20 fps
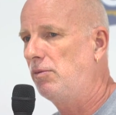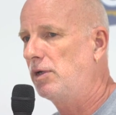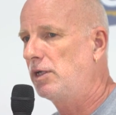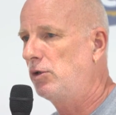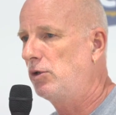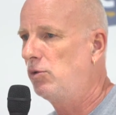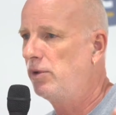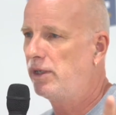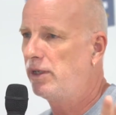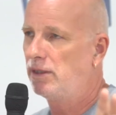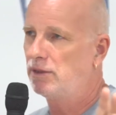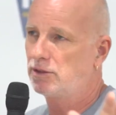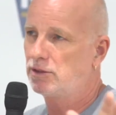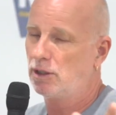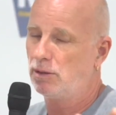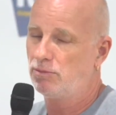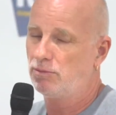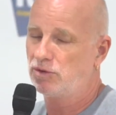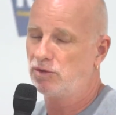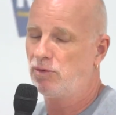were doing
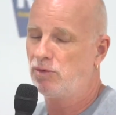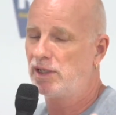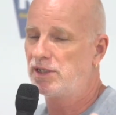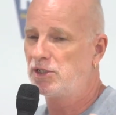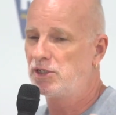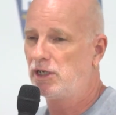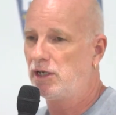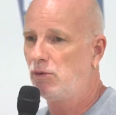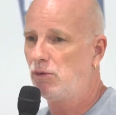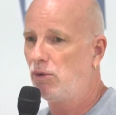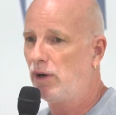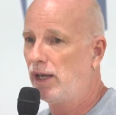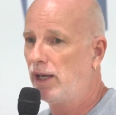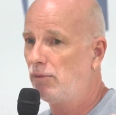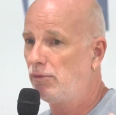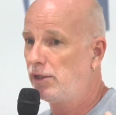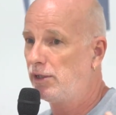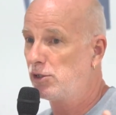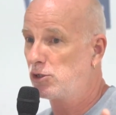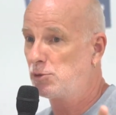some once in a
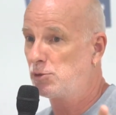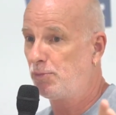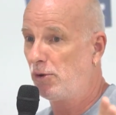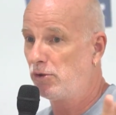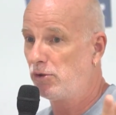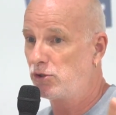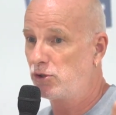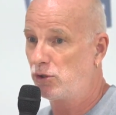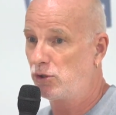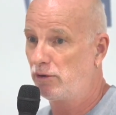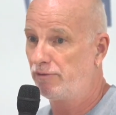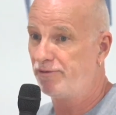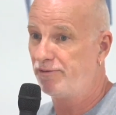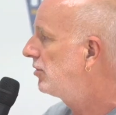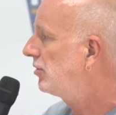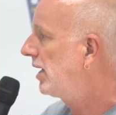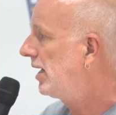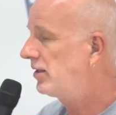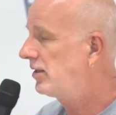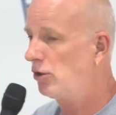while with the sponsor.
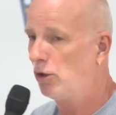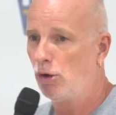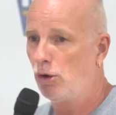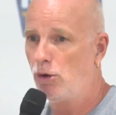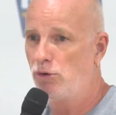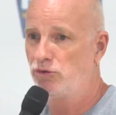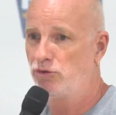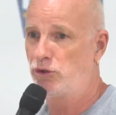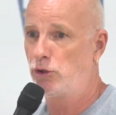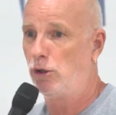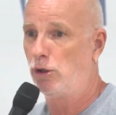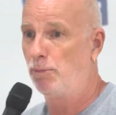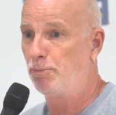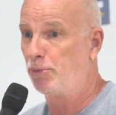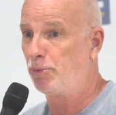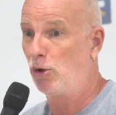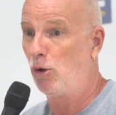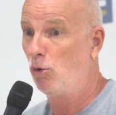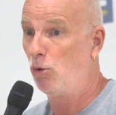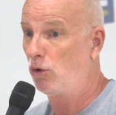We had a long-term
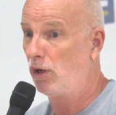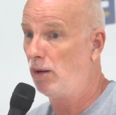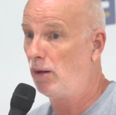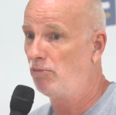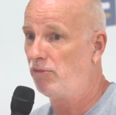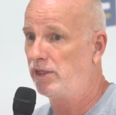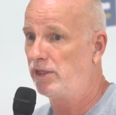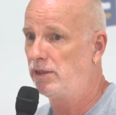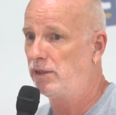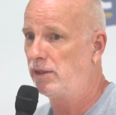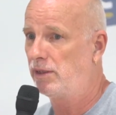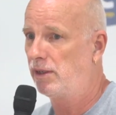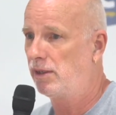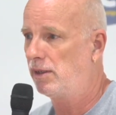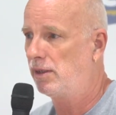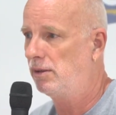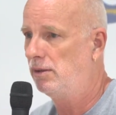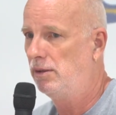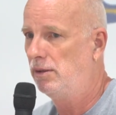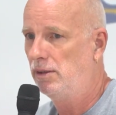program with
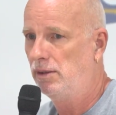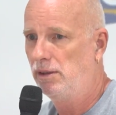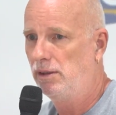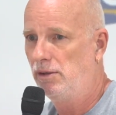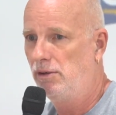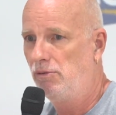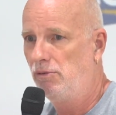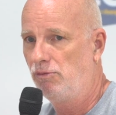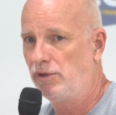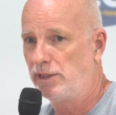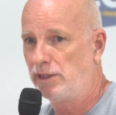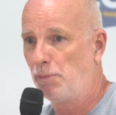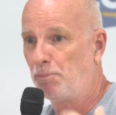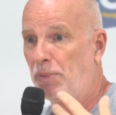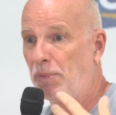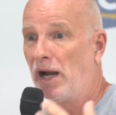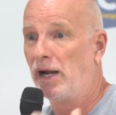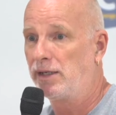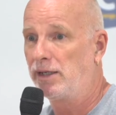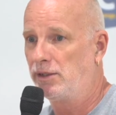a
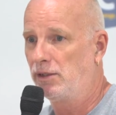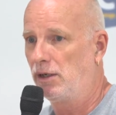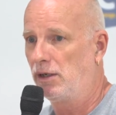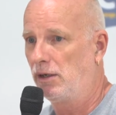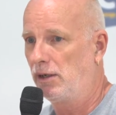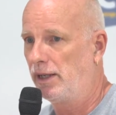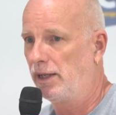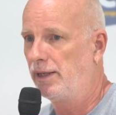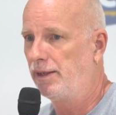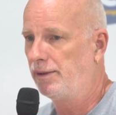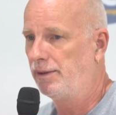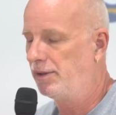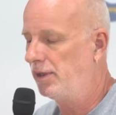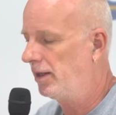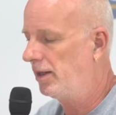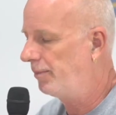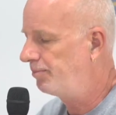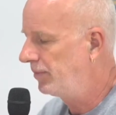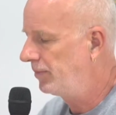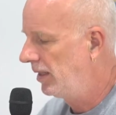partner. And
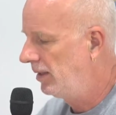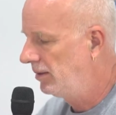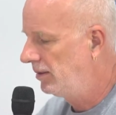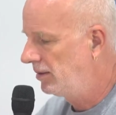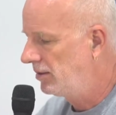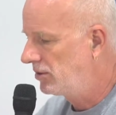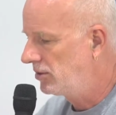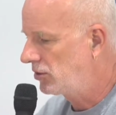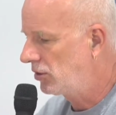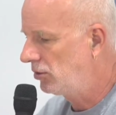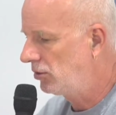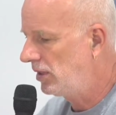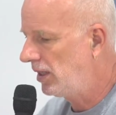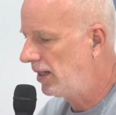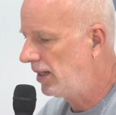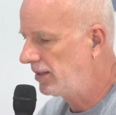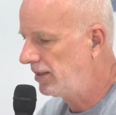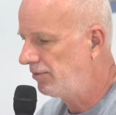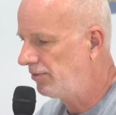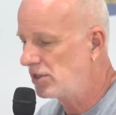
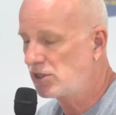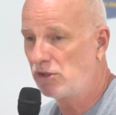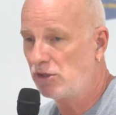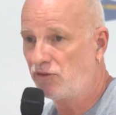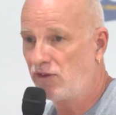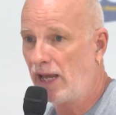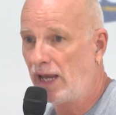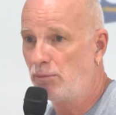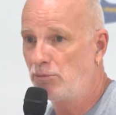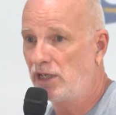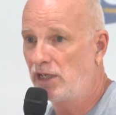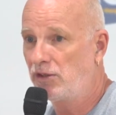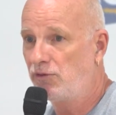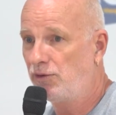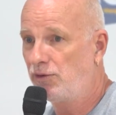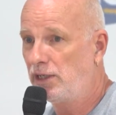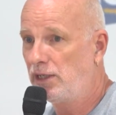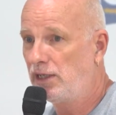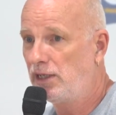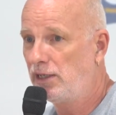there was a time that
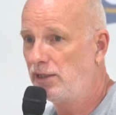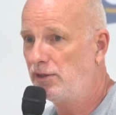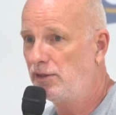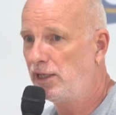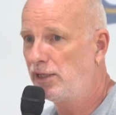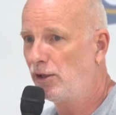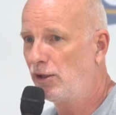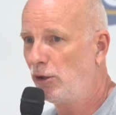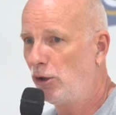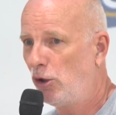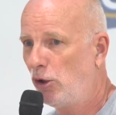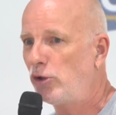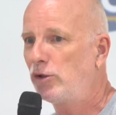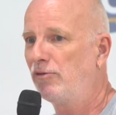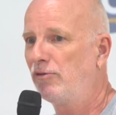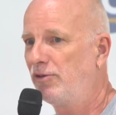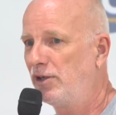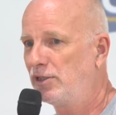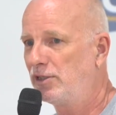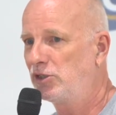we did a lot
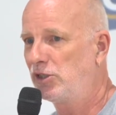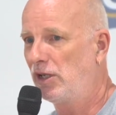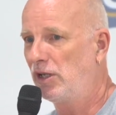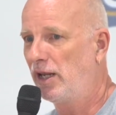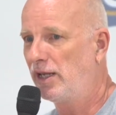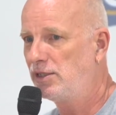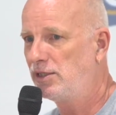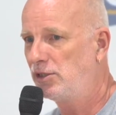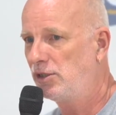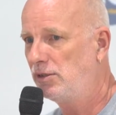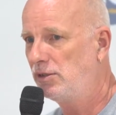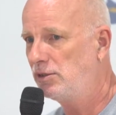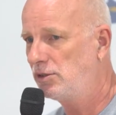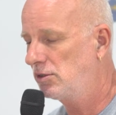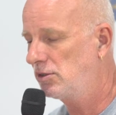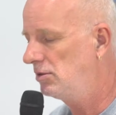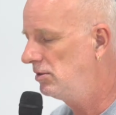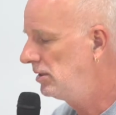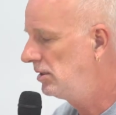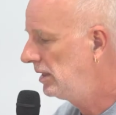of
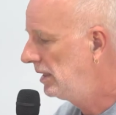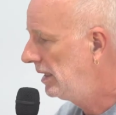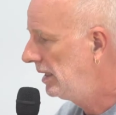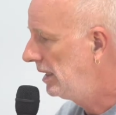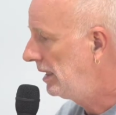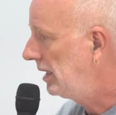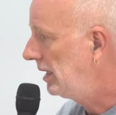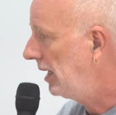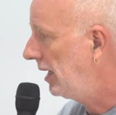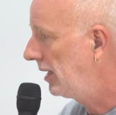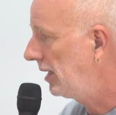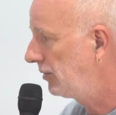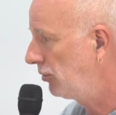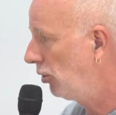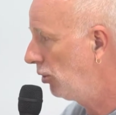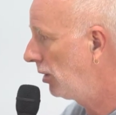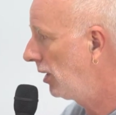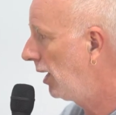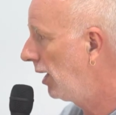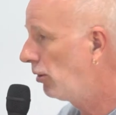installations and
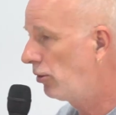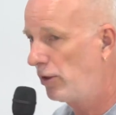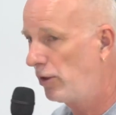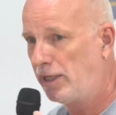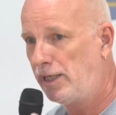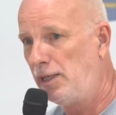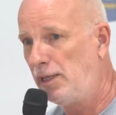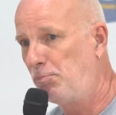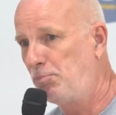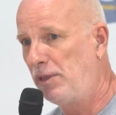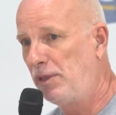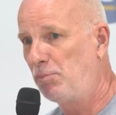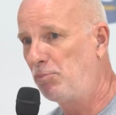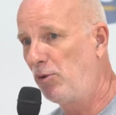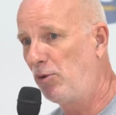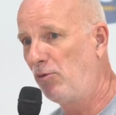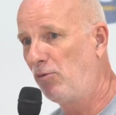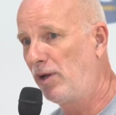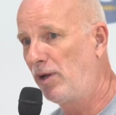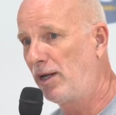all our key
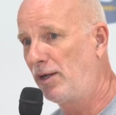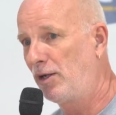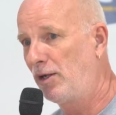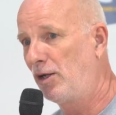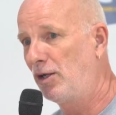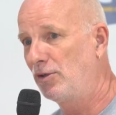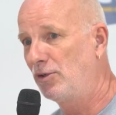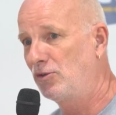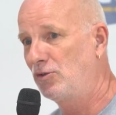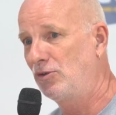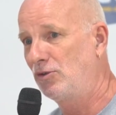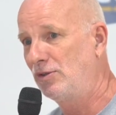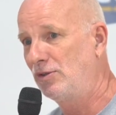people were